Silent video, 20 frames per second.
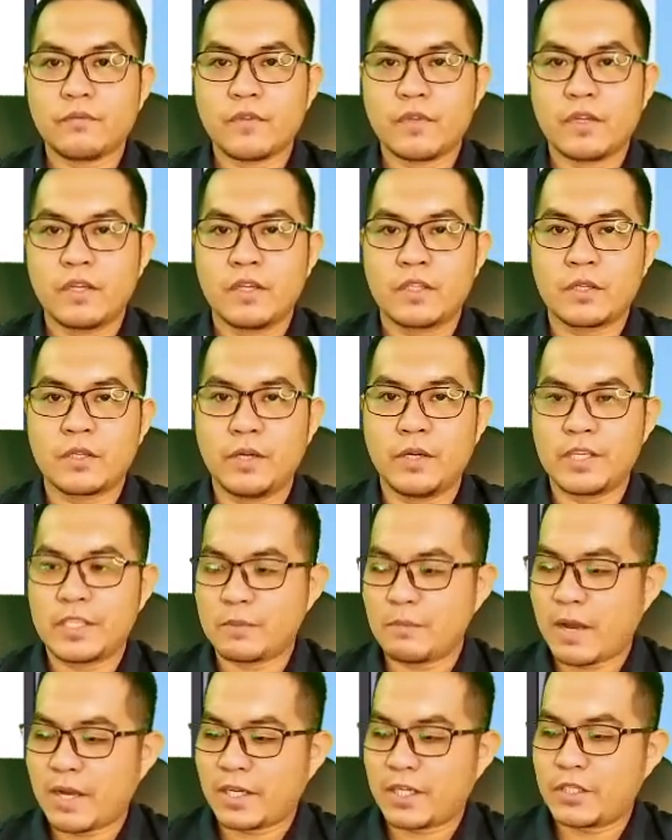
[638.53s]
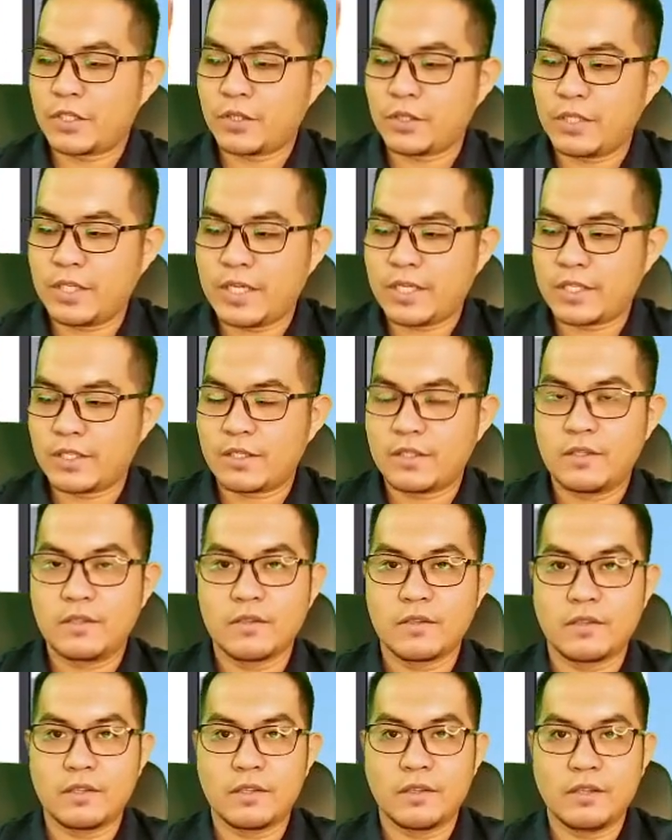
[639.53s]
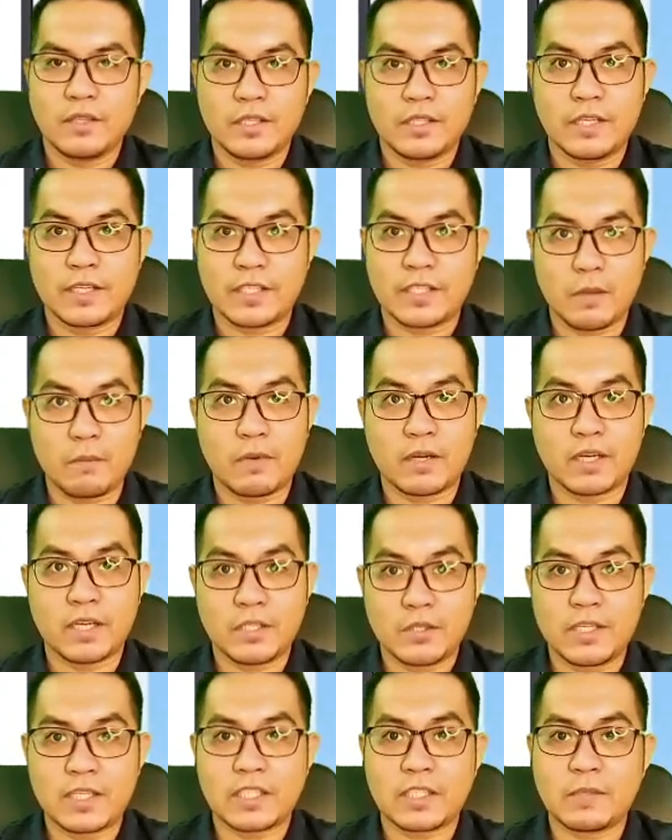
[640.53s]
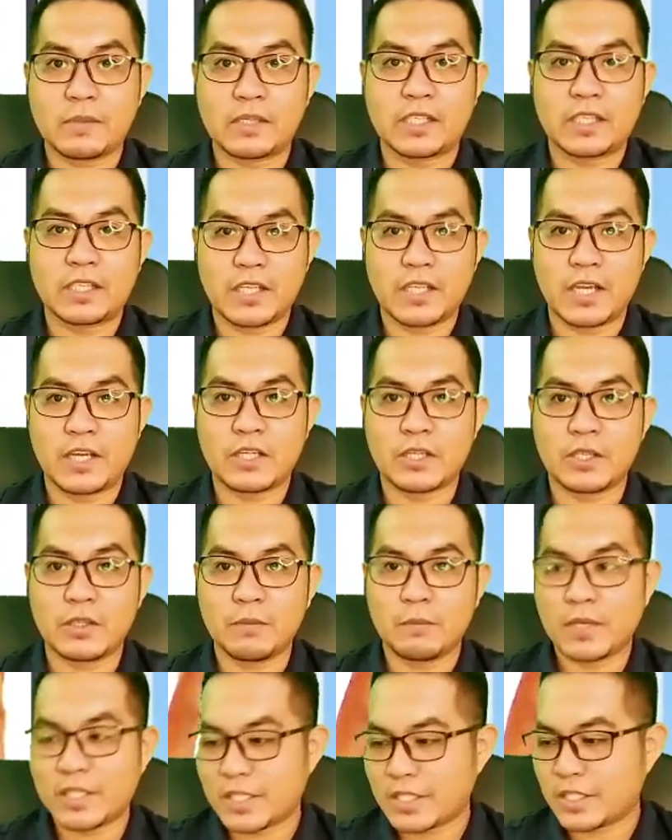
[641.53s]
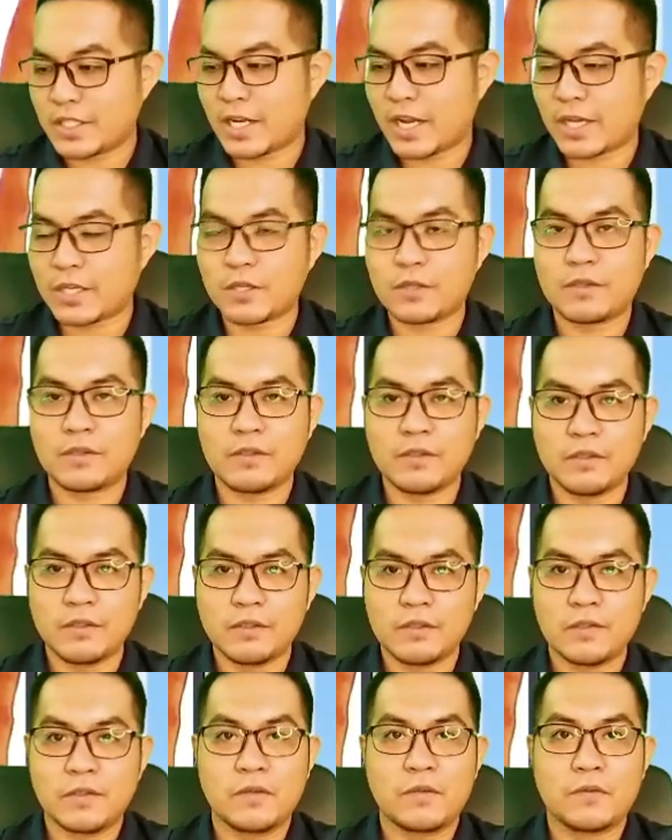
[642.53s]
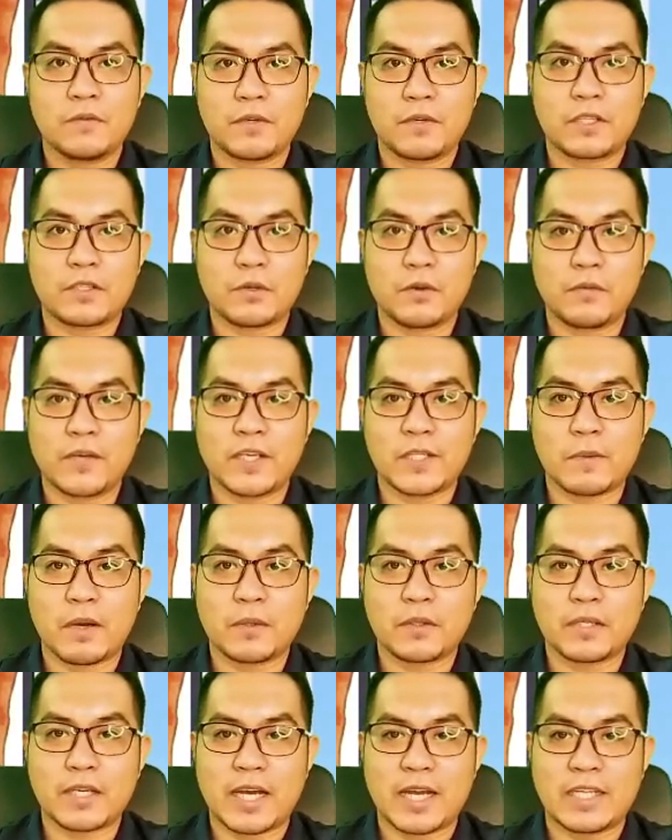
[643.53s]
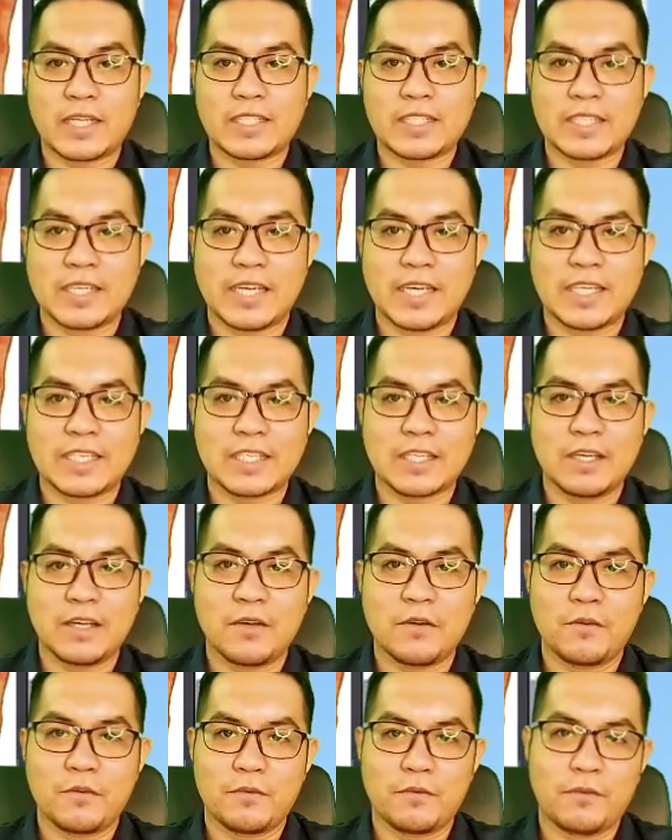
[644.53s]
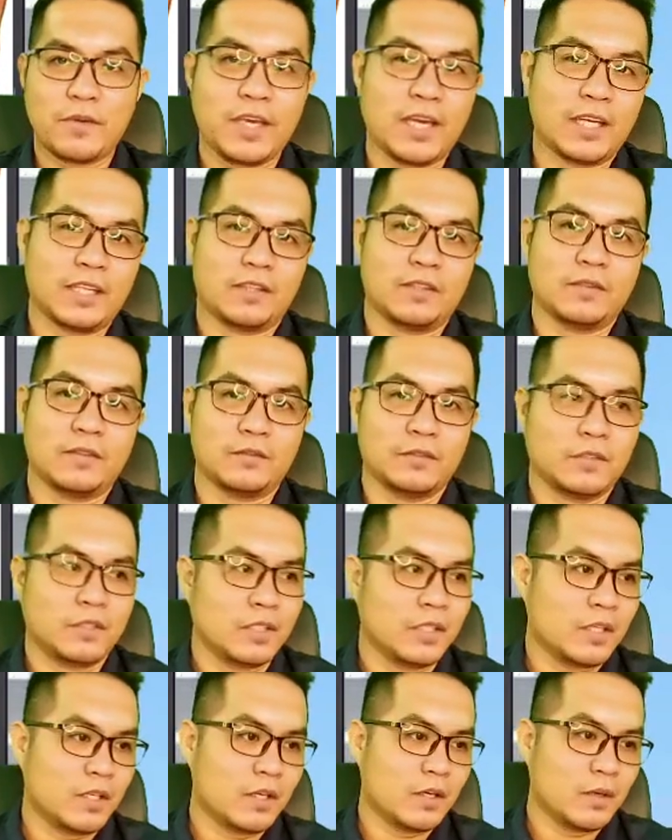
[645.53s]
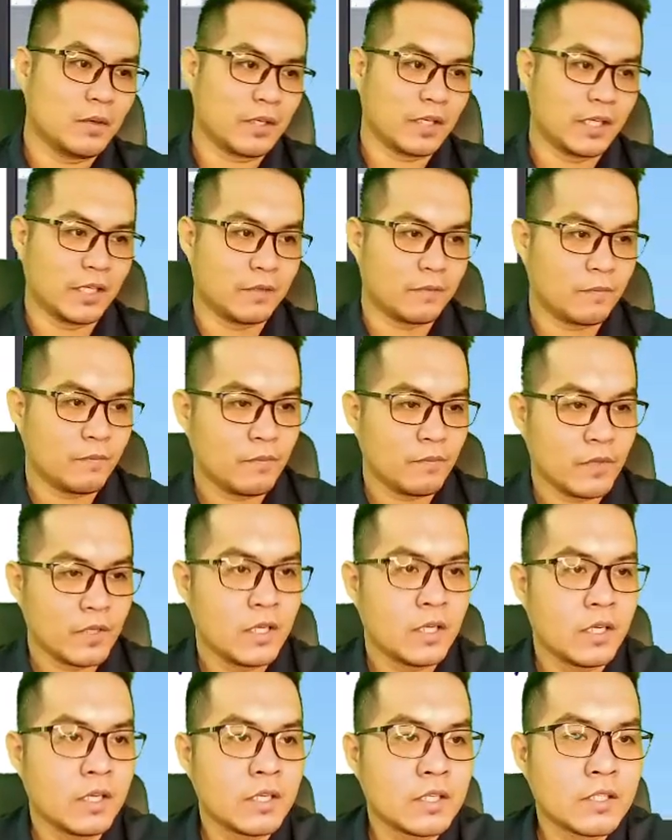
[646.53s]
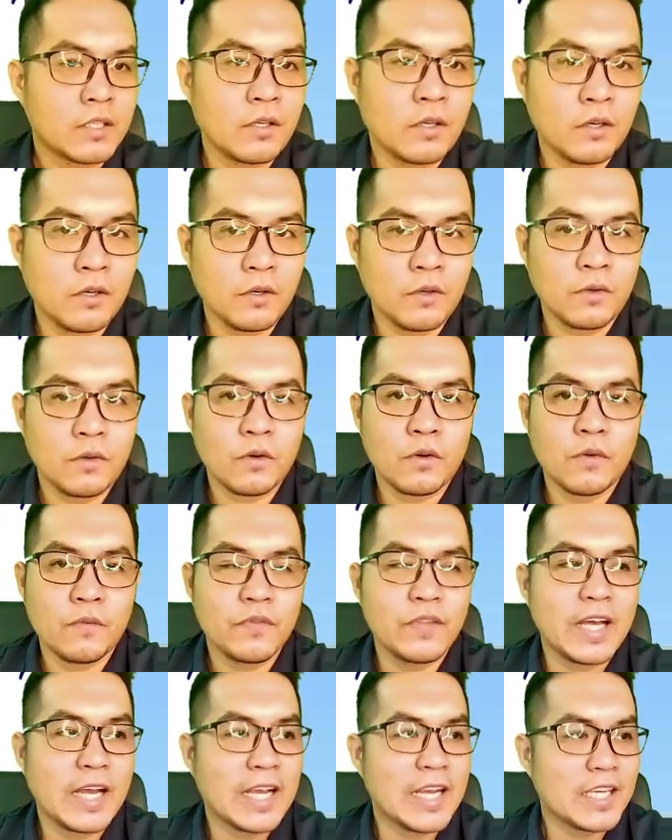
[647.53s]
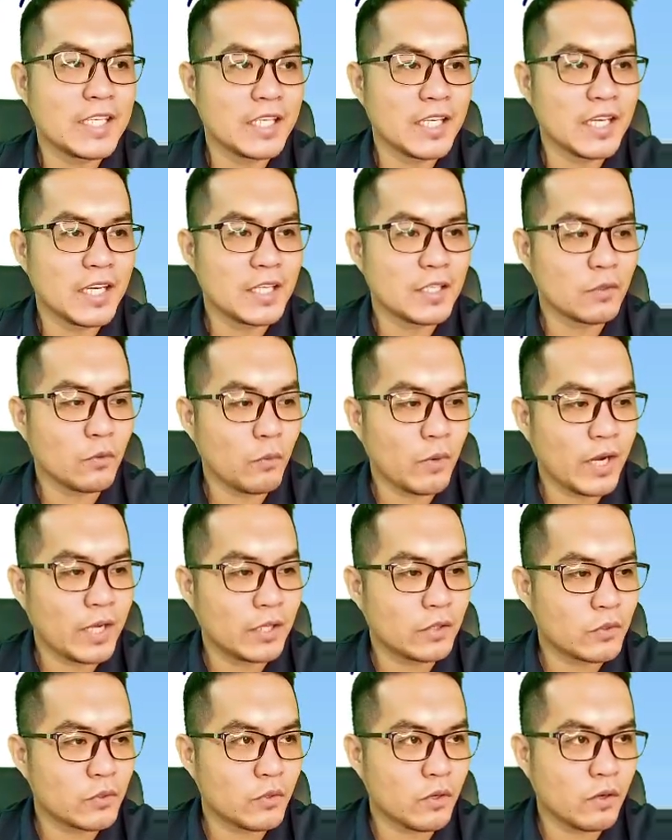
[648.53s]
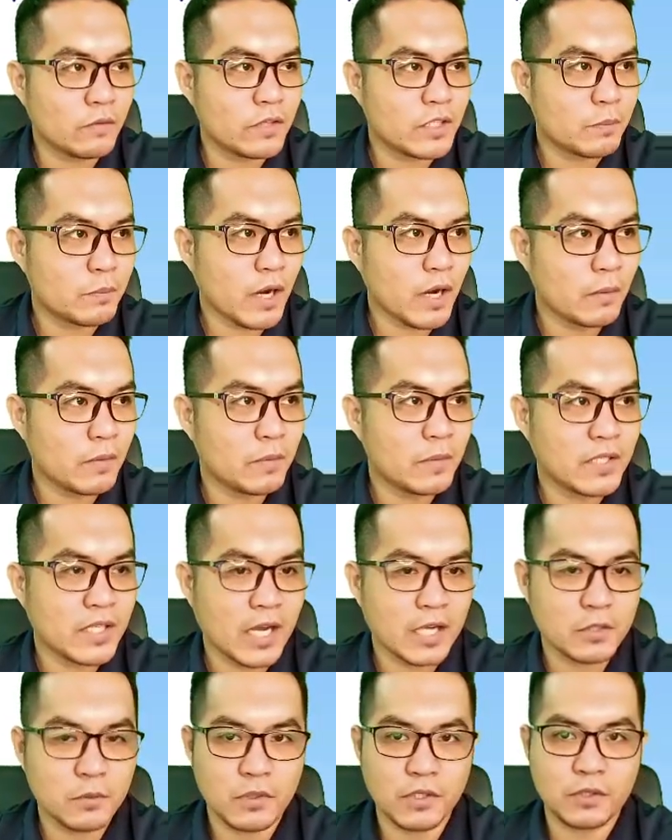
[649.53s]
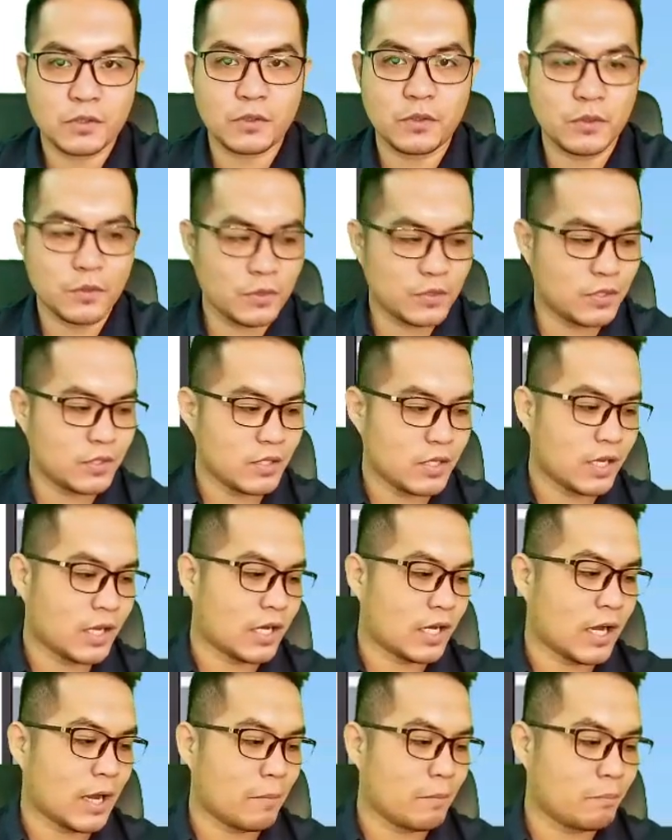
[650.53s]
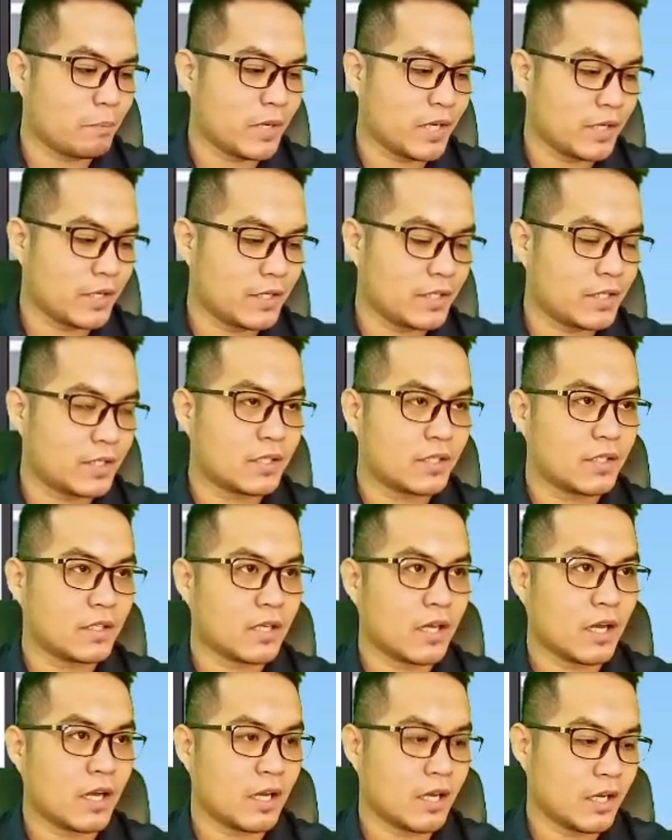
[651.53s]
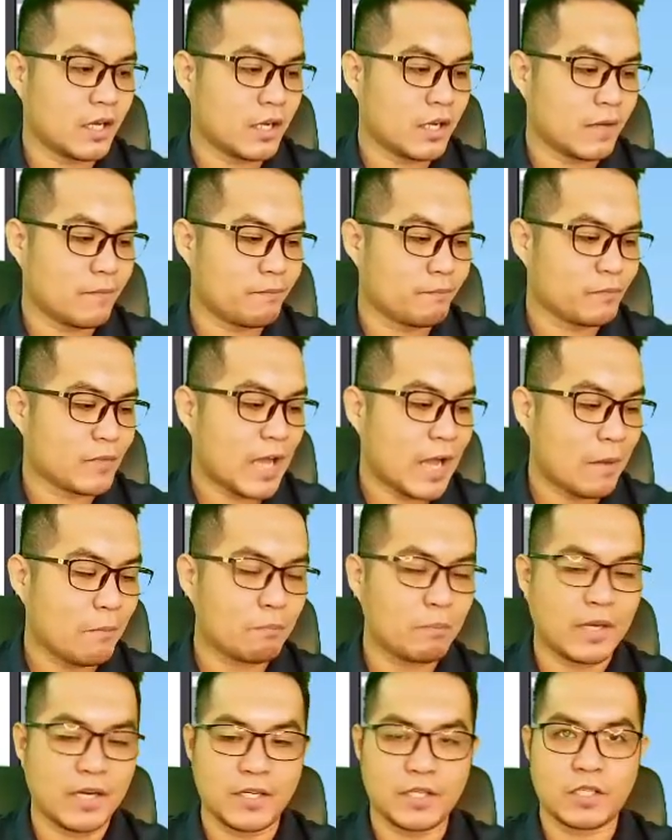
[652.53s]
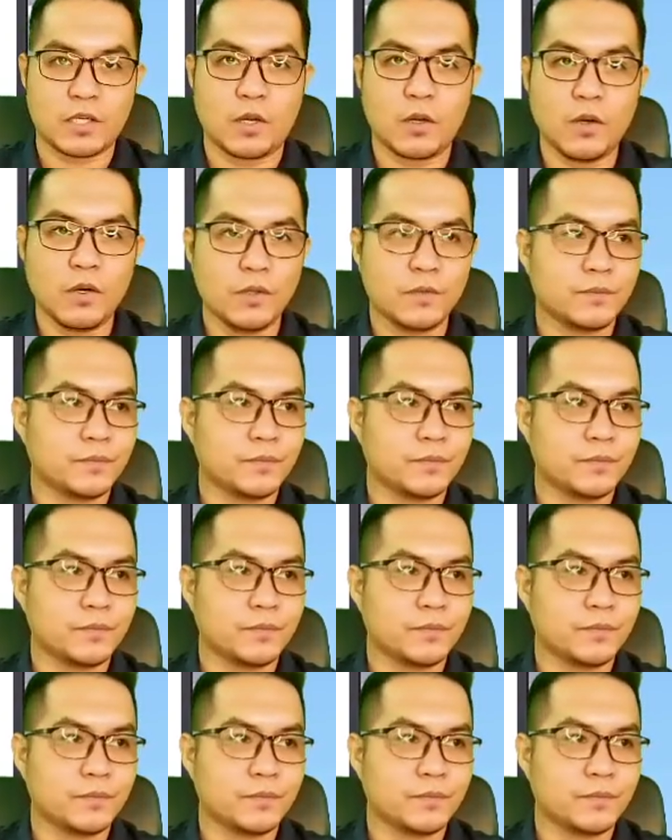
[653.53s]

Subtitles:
So its magnitude is the same magnitude as the magnetization, but its direction for the surface bound currents is phi hat. Okay. So the easiest way to solve this problem is actually to use Ampere's law.